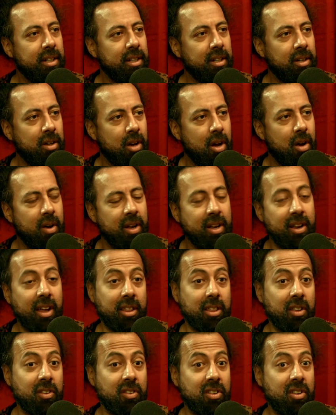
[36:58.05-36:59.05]
And
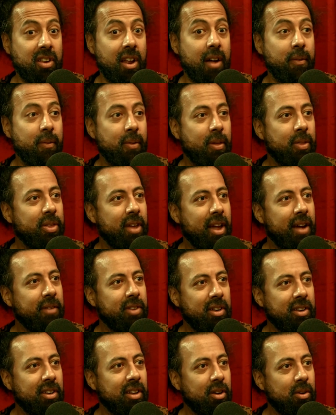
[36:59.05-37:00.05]
like the stuff that they have
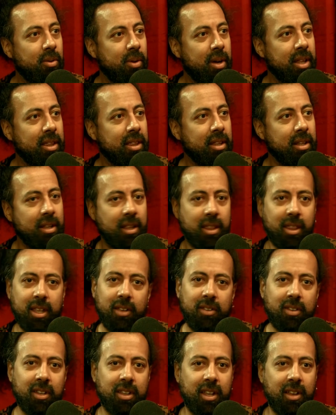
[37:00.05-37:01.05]
to deal with and the
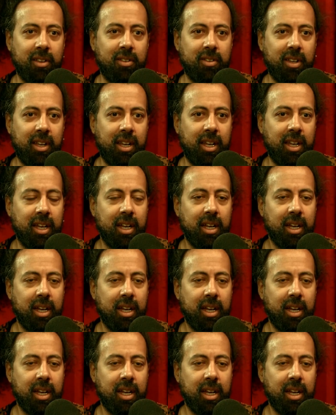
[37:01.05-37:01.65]
things that they see.